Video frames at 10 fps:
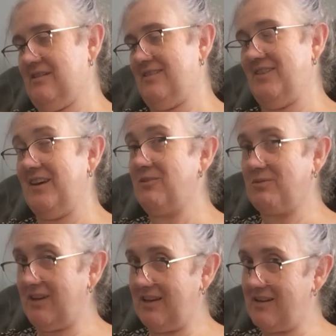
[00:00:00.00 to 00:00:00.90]
And that's
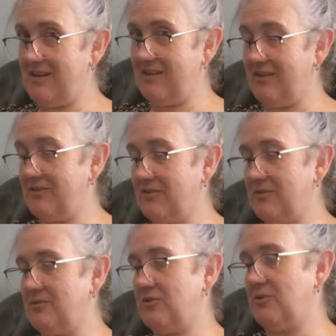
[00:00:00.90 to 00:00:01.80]
why you can hear those sort
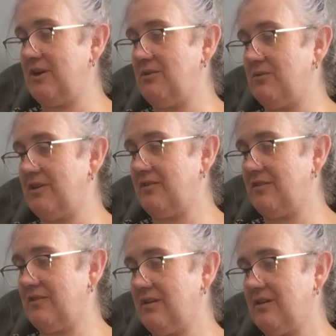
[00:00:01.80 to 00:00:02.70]
of chooky
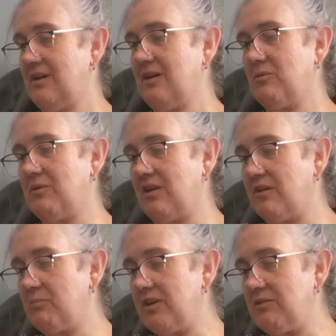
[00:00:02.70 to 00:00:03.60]
noises while
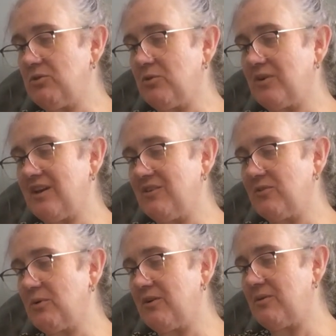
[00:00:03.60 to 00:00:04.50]
I've been talking as
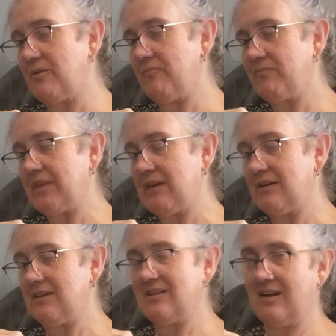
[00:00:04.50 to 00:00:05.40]
well.
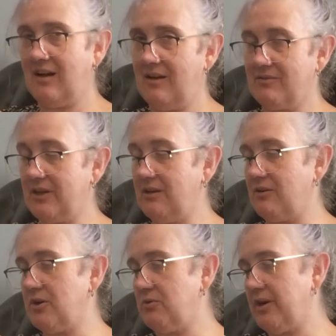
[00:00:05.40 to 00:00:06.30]
Hopefully
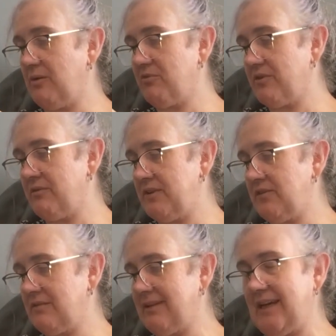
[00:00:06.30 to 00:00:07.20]
Laurie will come for a
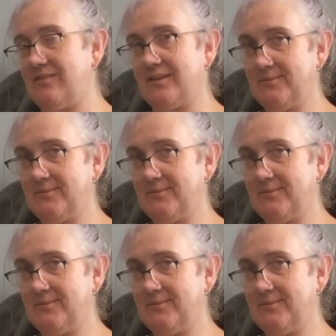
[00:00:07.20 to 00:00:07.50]
visit later.